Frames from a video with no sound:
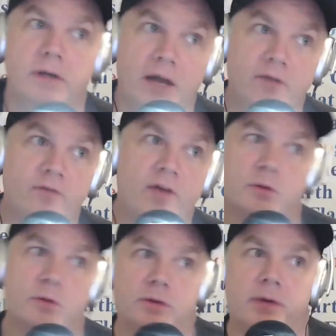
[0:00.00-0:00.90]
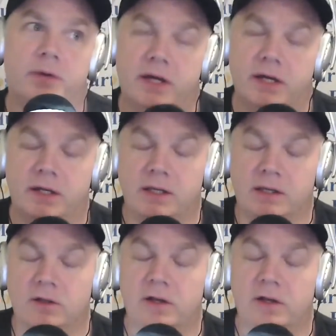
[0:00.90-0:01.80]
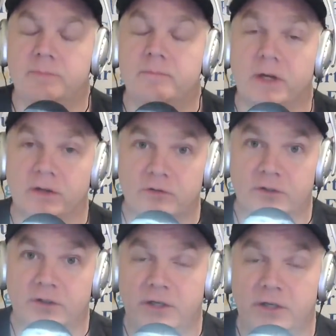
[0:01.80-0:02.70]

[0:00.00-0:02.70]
and founded by Elon Musk,